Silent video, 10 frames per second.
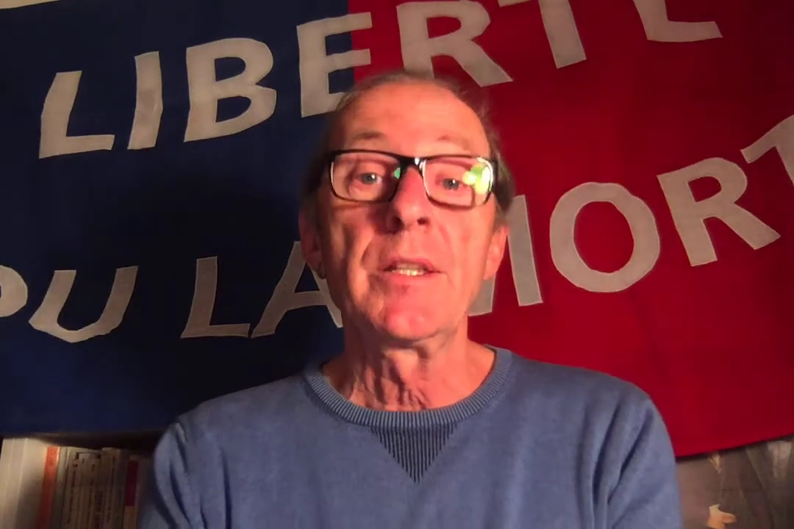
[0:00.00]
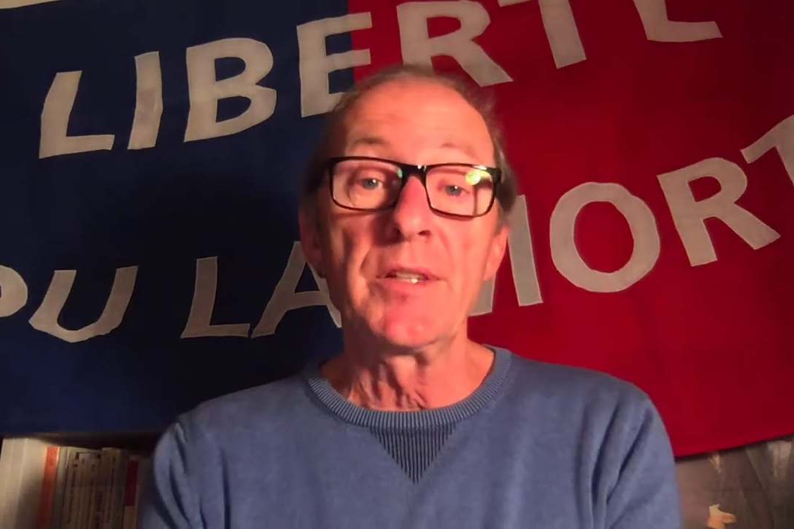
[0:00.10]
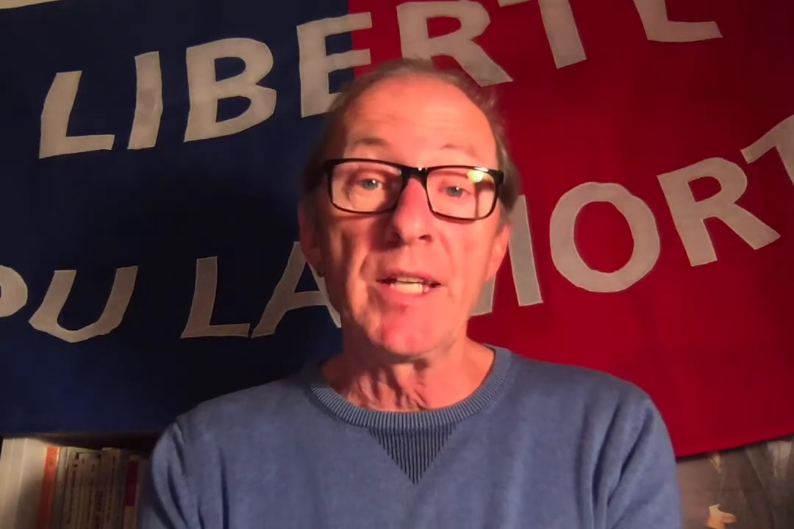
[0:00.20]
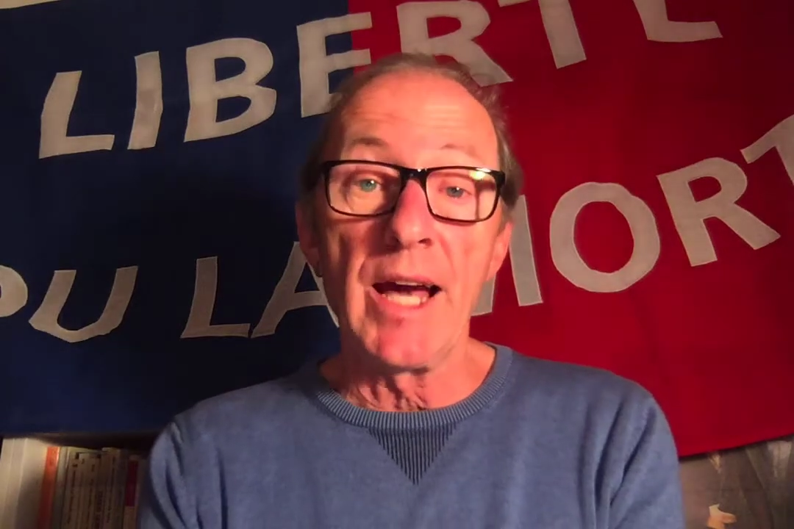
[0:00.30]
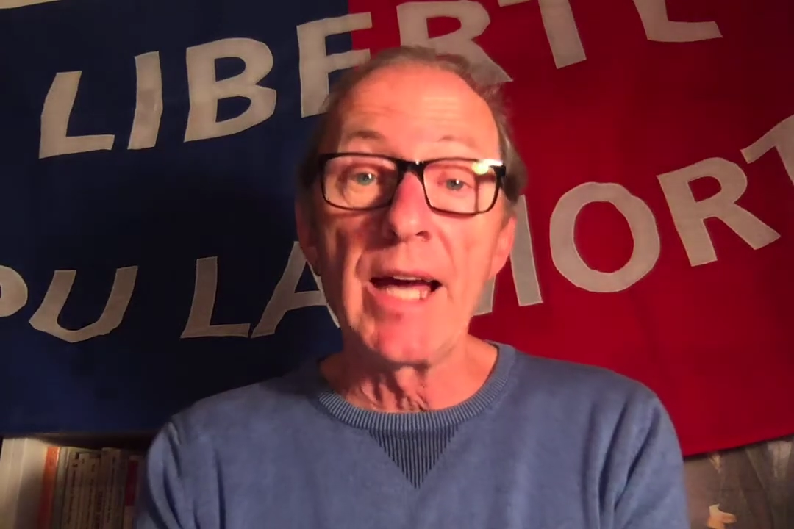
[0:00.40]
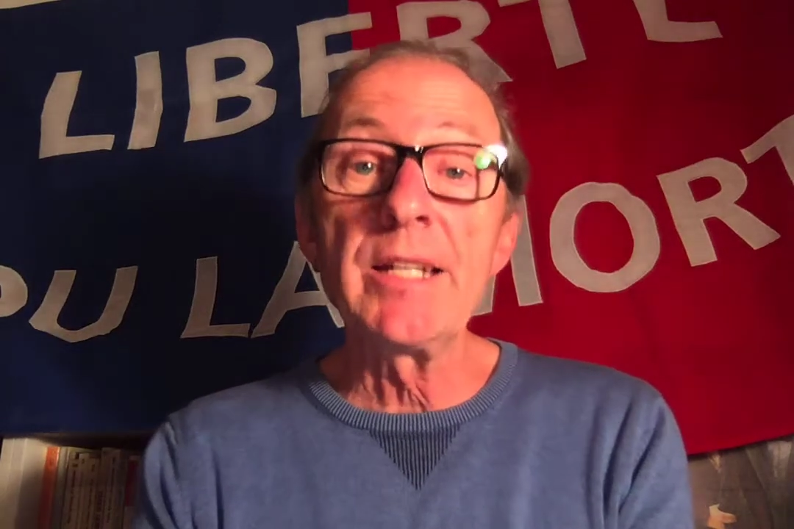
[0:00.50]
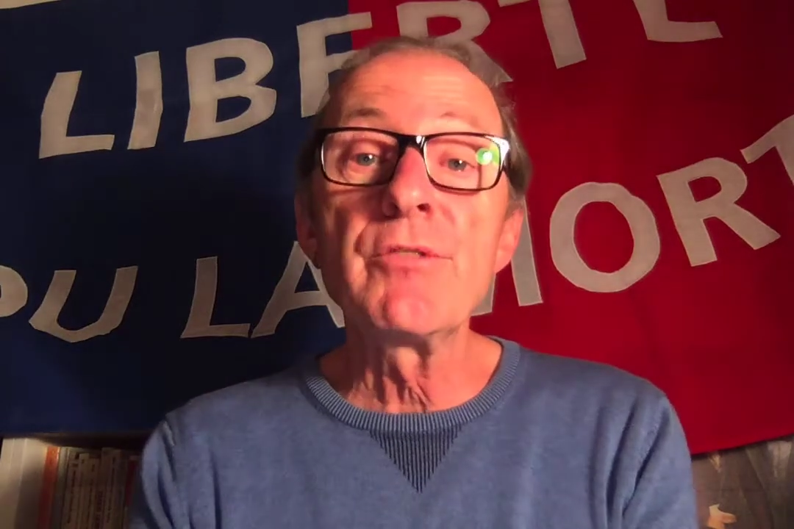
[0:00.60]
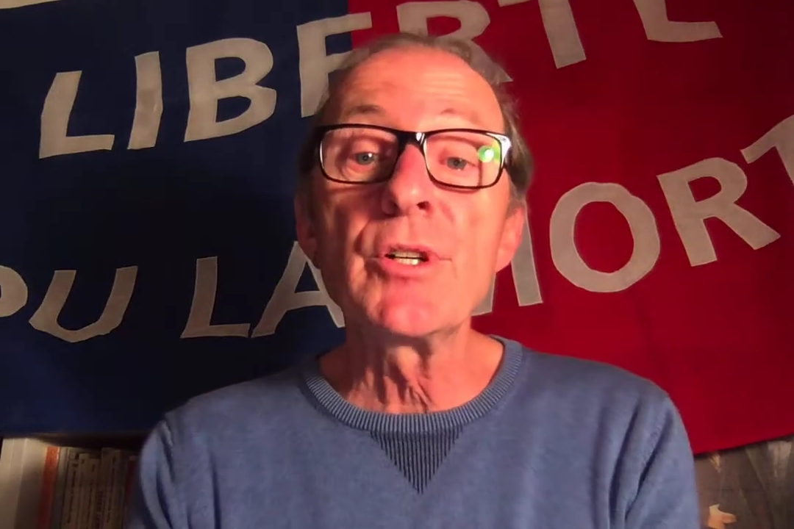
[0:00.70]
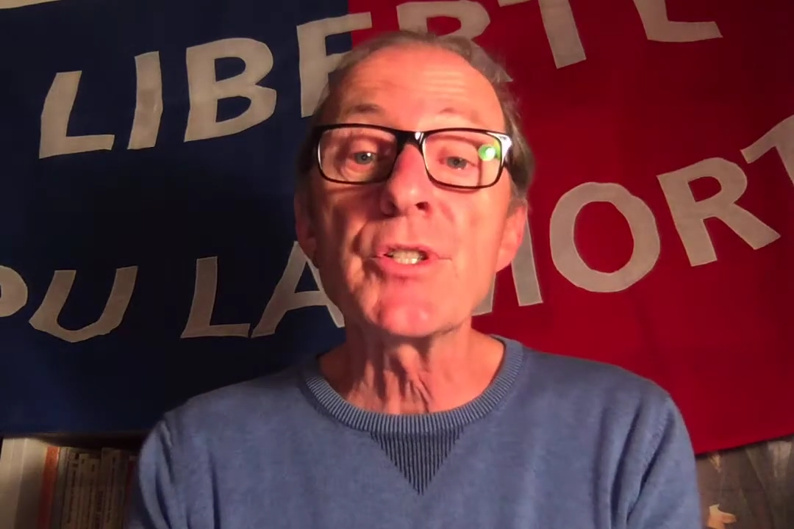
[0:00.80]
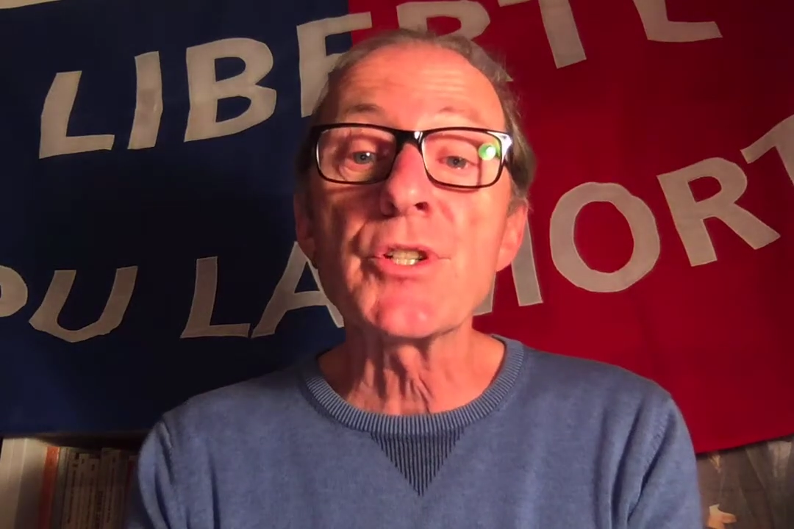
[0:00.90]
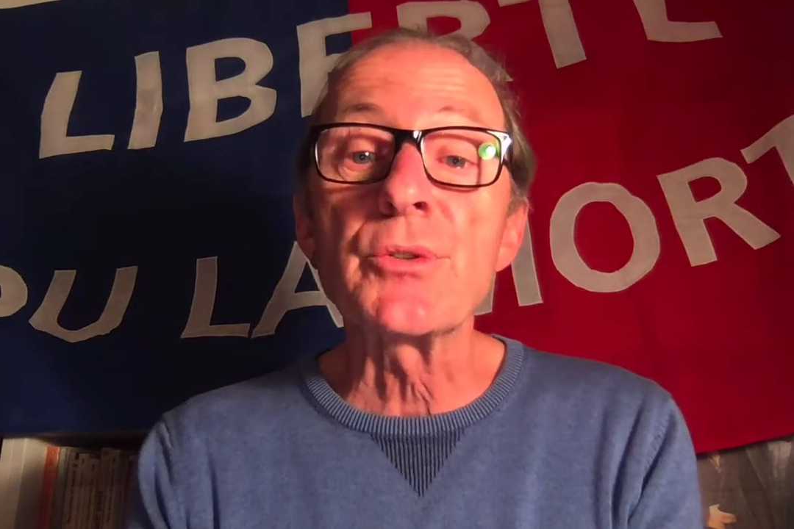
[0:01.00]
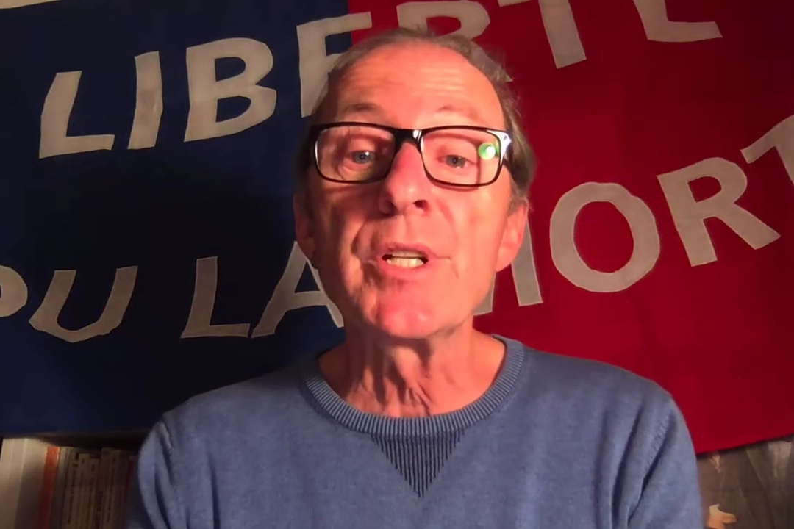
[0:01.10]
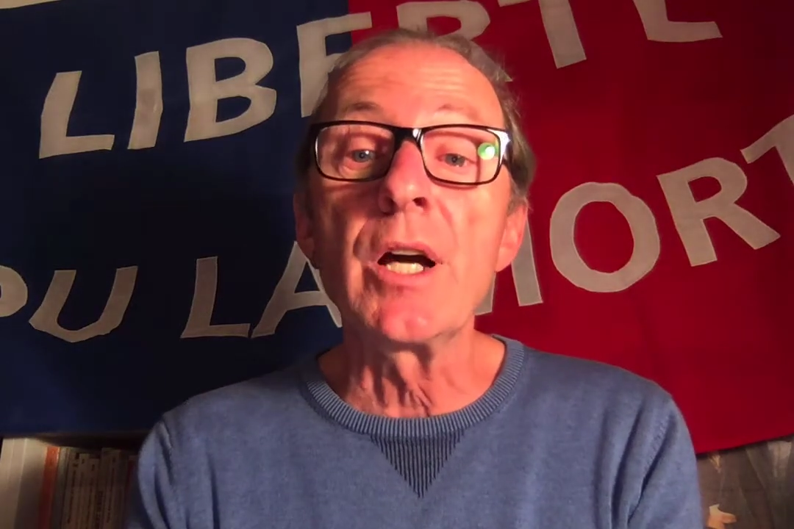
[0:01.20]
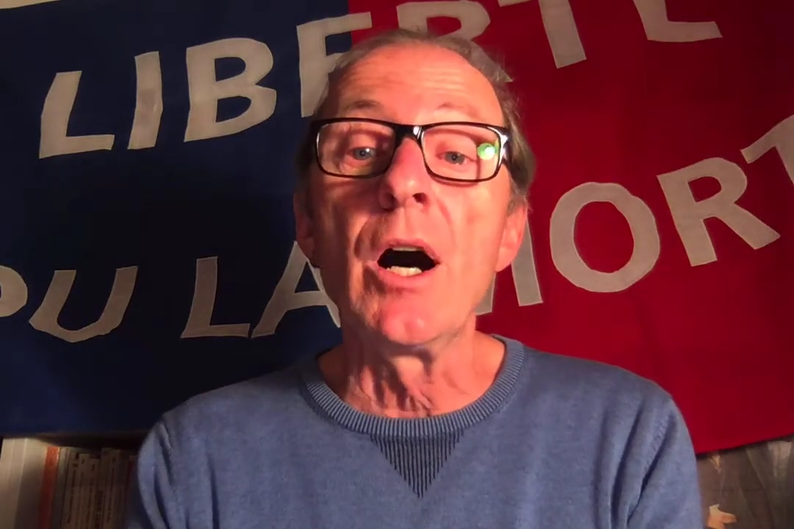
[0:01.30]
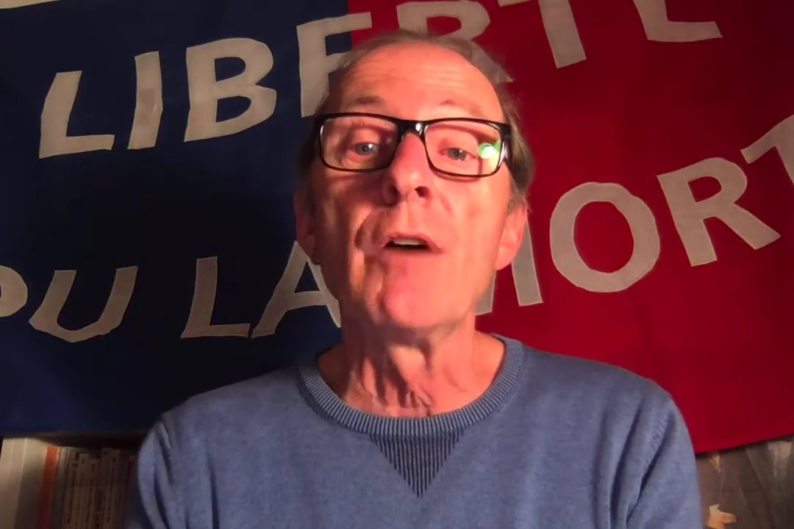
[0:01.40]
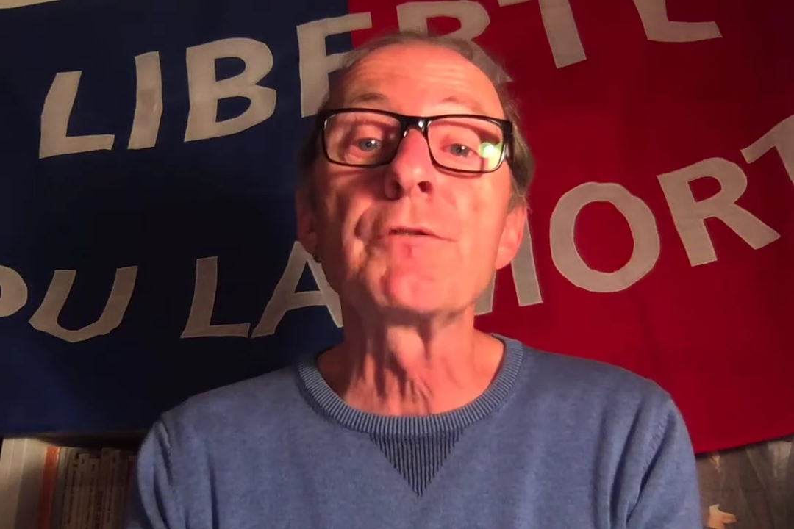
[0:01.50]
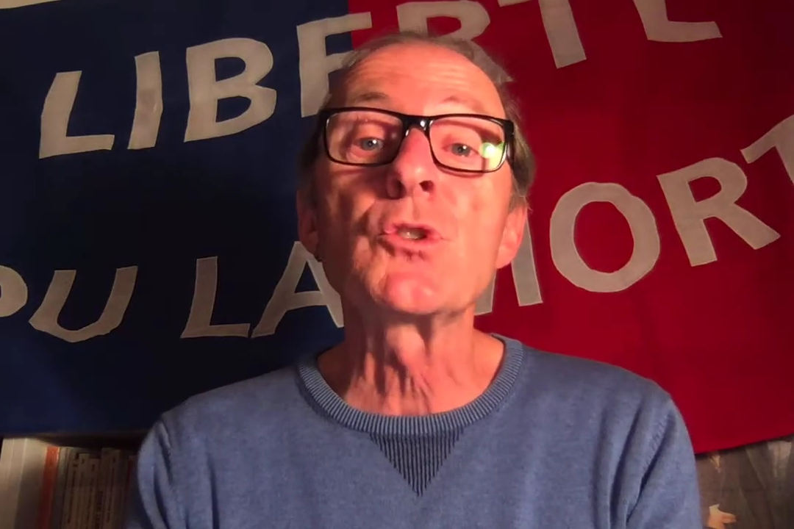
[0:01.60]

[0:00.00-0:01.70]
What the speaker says: the anniversary of